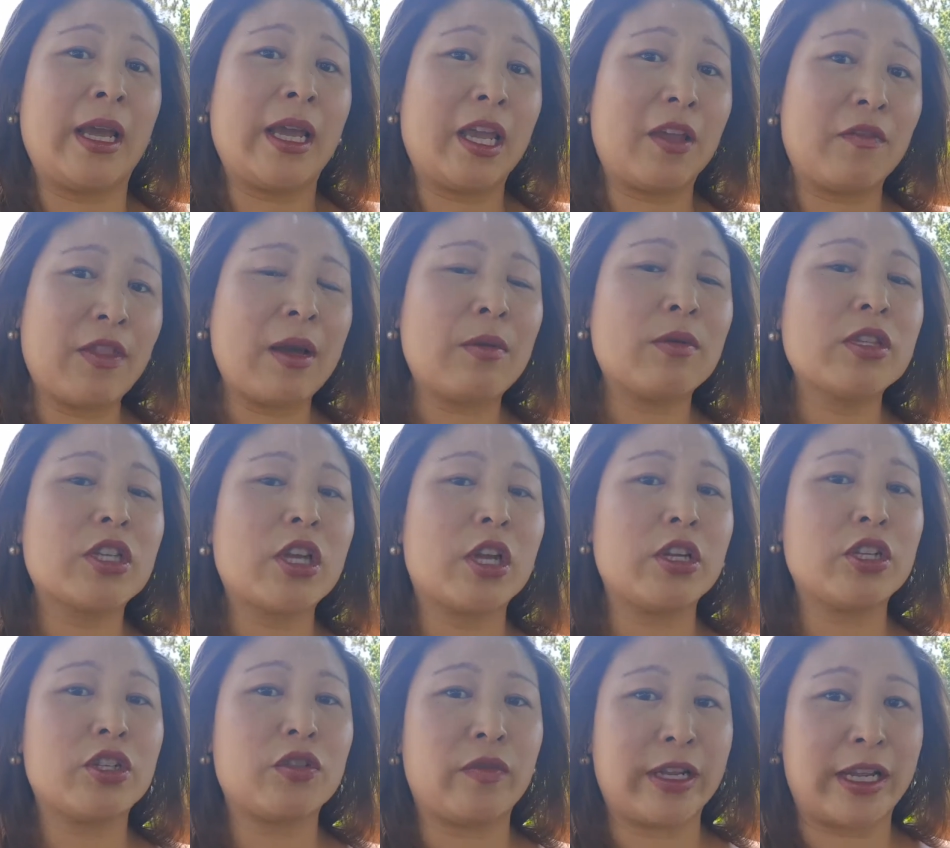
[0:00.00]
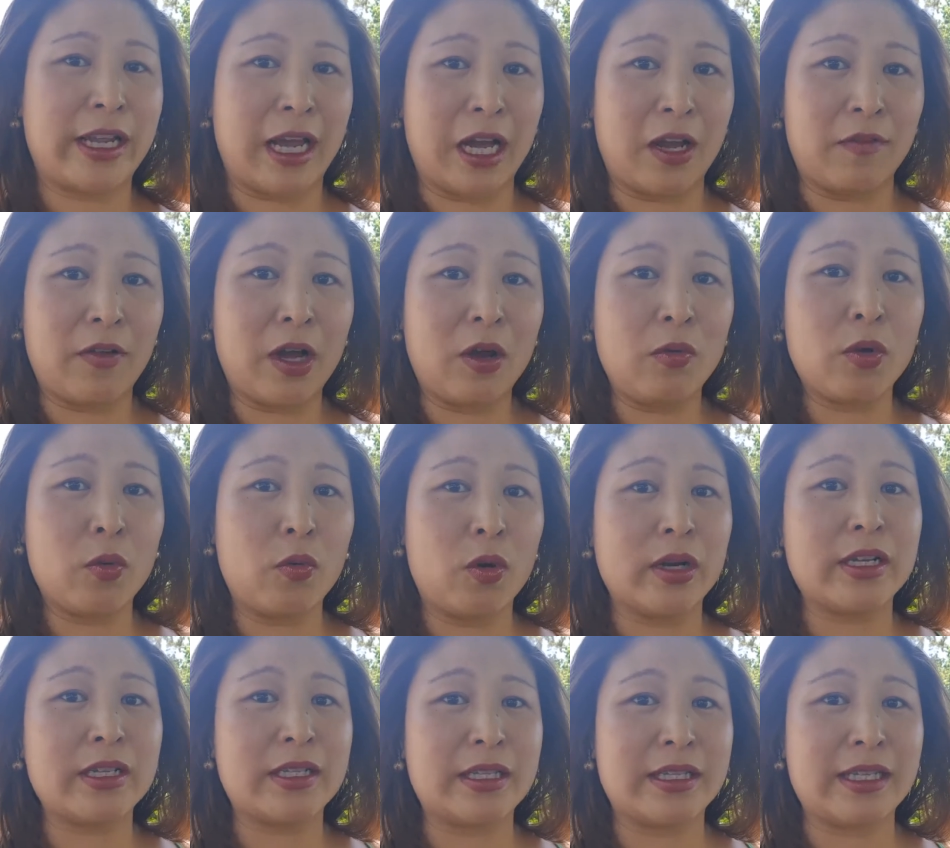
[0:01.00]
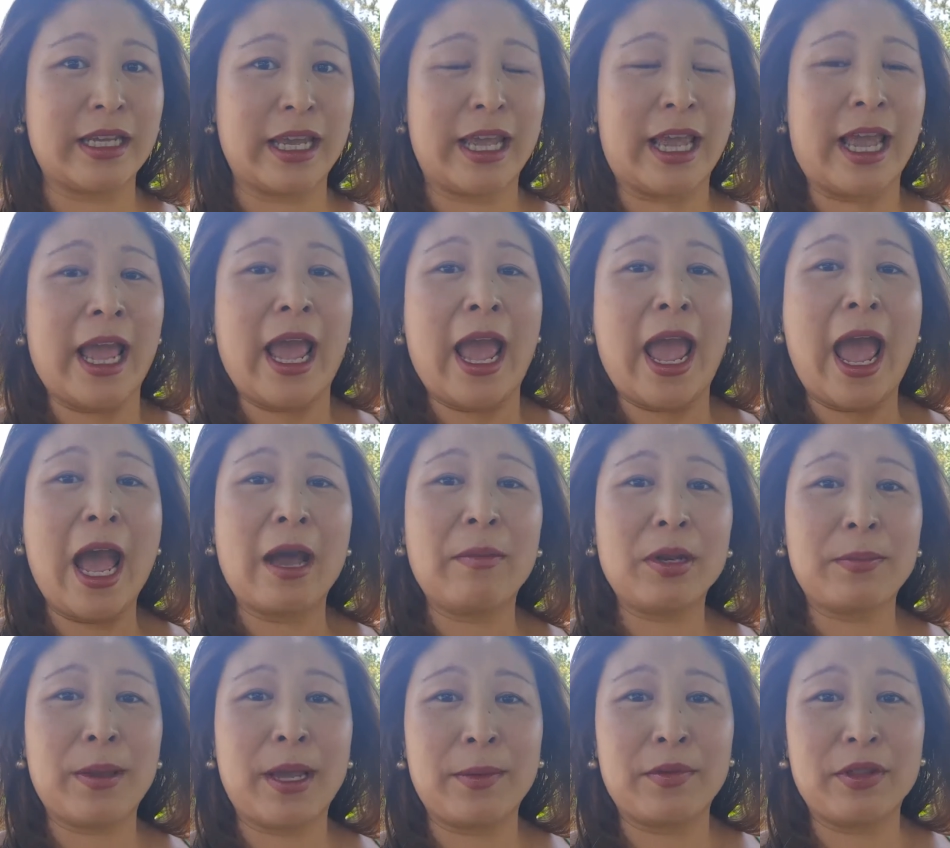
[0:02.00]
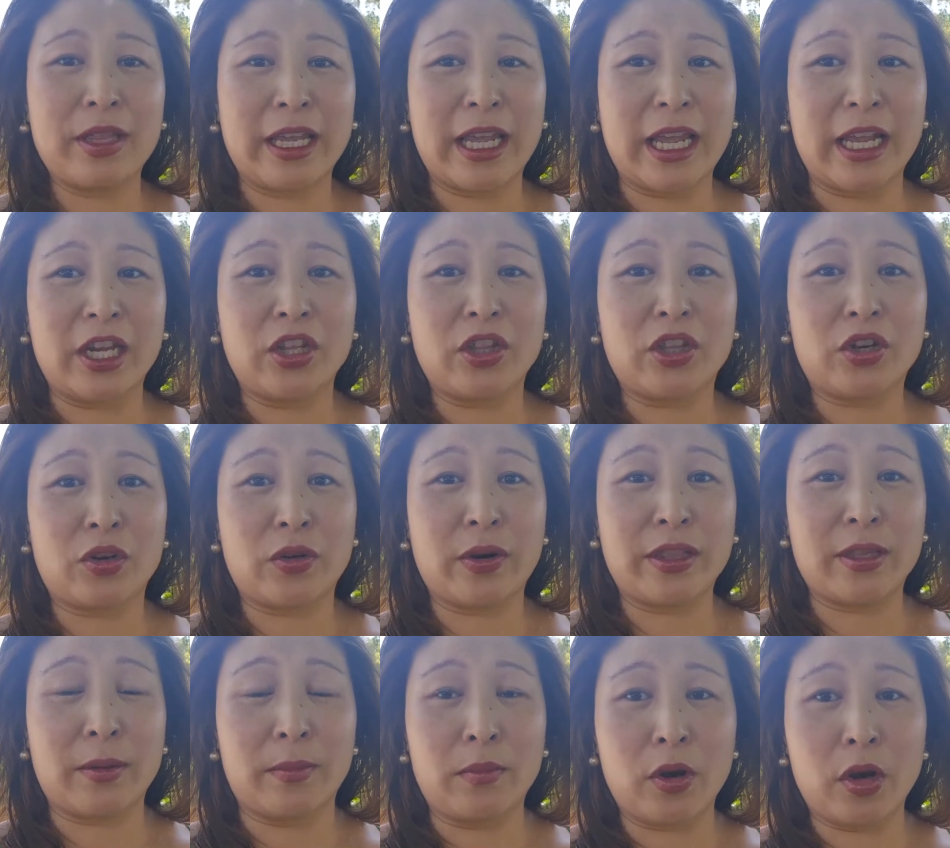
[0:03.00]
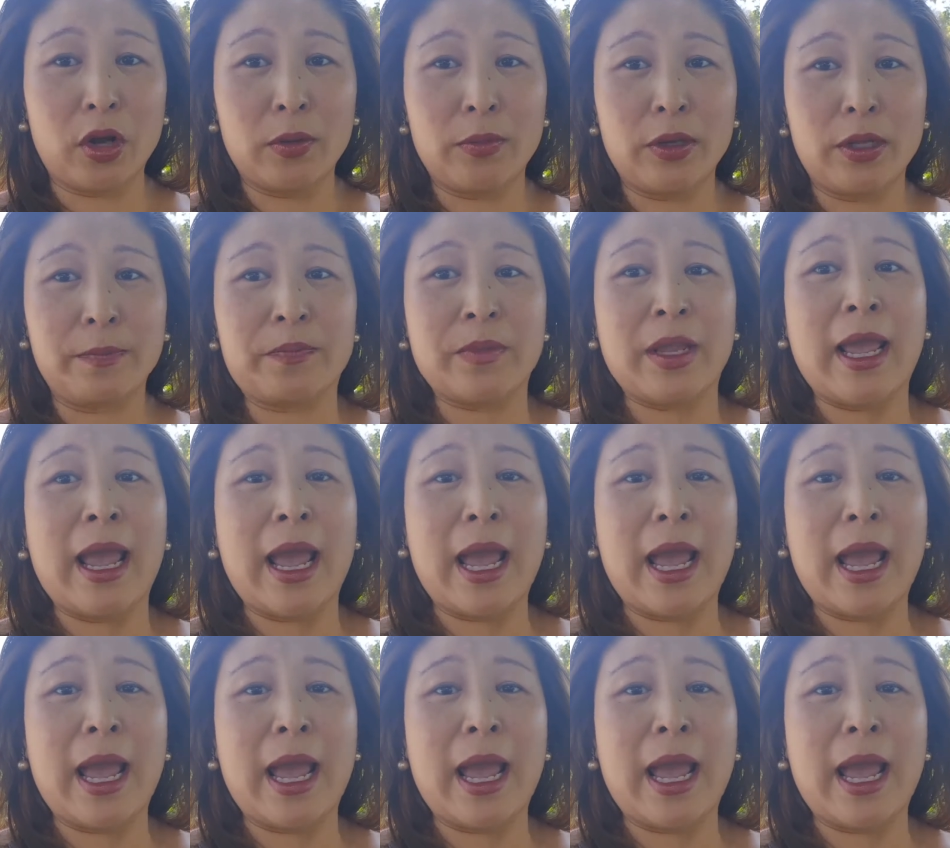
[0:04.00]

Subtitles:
If that was going to recover, we want to see how many people they're getting through at the moment,